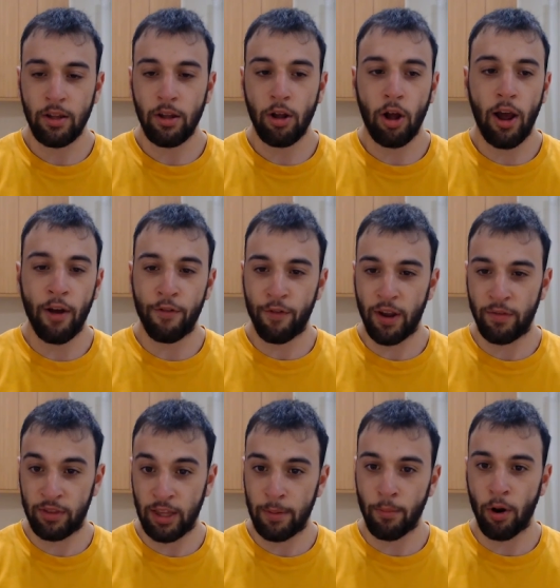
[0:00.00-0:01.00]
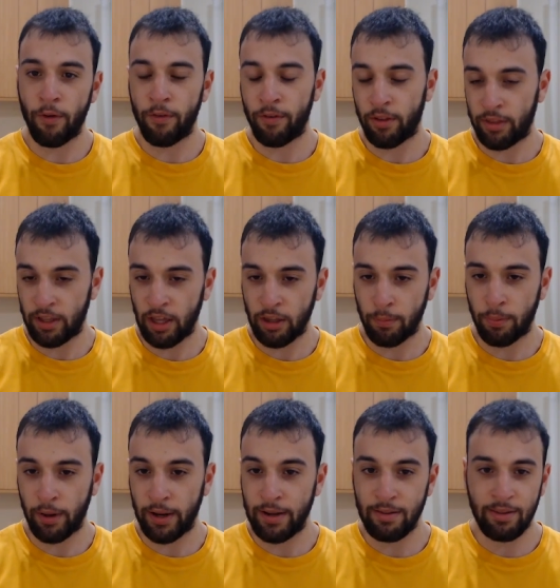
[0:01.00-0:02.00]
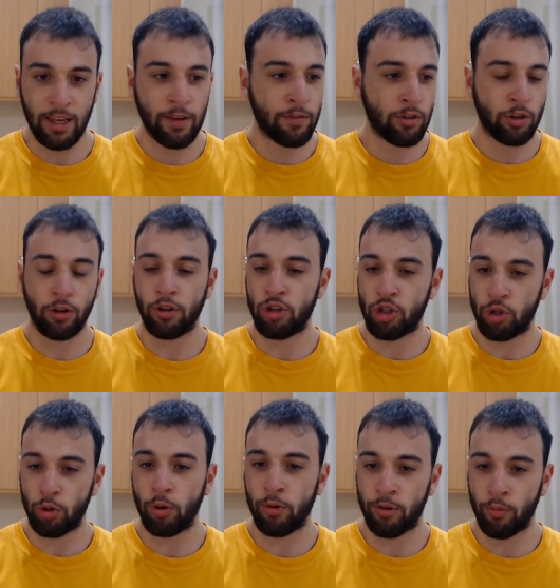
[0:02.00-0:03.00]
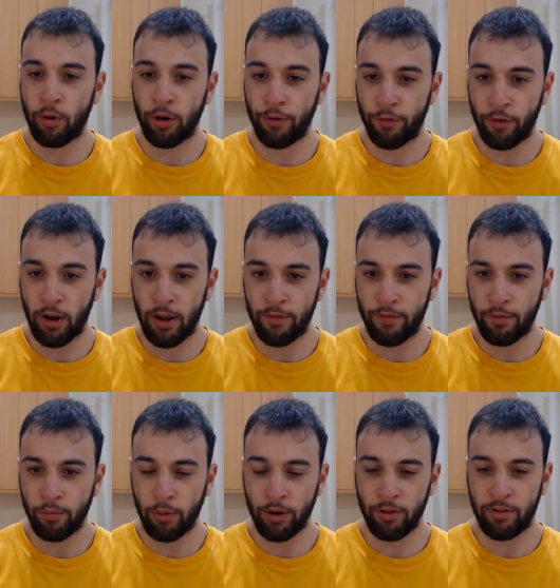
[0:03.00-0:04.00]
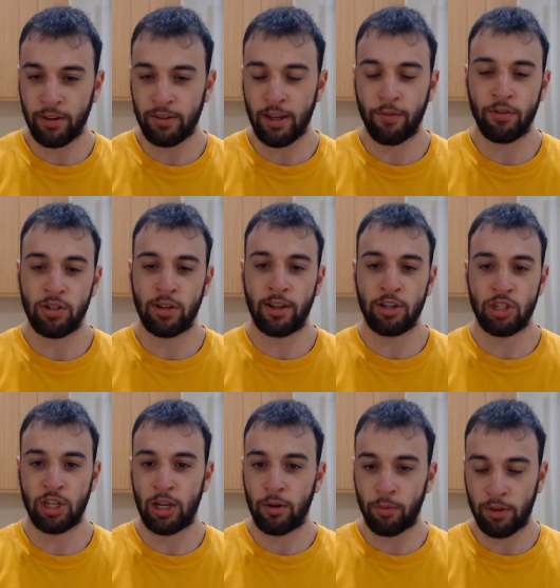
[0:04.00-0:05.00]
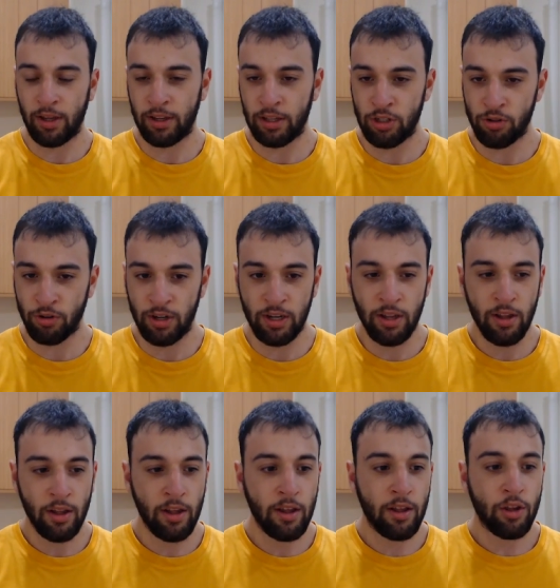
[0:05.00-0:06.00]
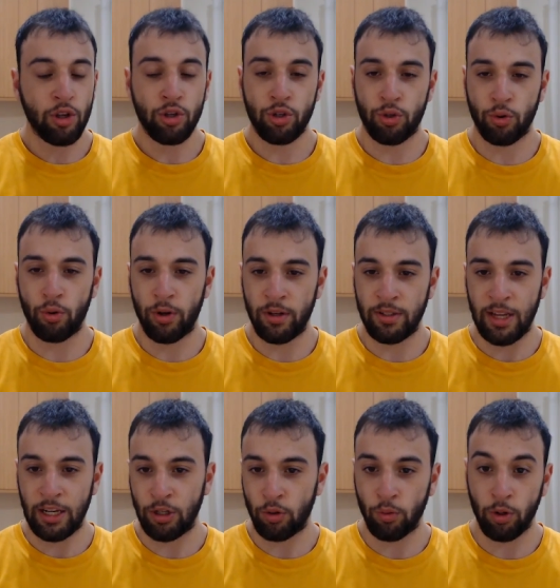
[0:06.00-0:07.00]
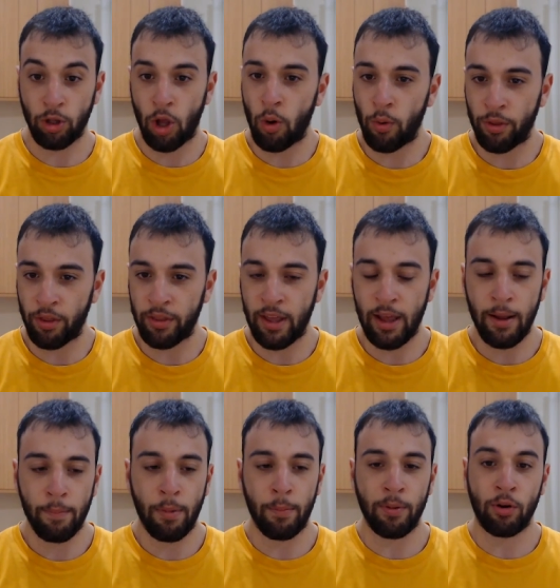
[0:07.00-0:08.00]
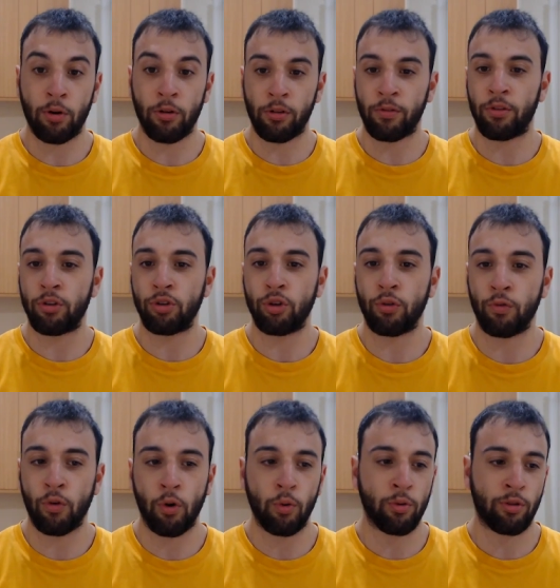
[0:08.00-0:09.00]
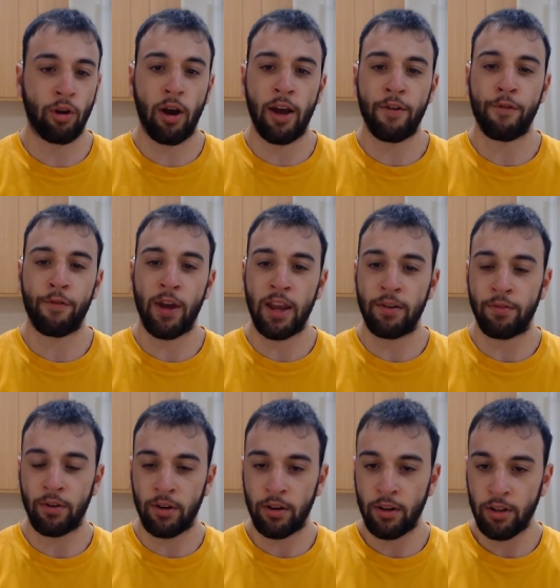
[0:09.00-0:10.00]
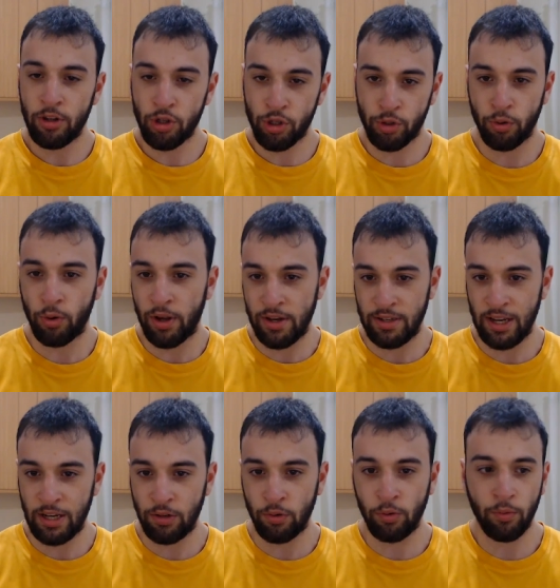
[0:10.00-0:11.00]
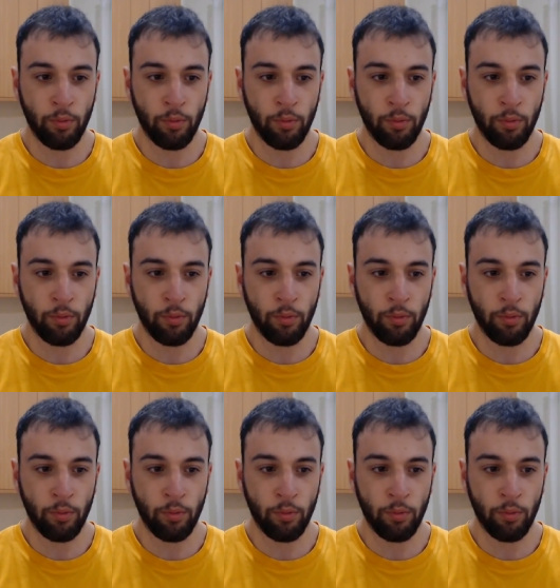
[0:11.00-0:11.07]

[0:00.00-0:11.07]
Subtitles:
I favoured them over the other players. Even, Stewart was a 105, 106 average last year without injury. Short and Daniel were lower than that. But because of the new rules, I favoured Short and Daniel.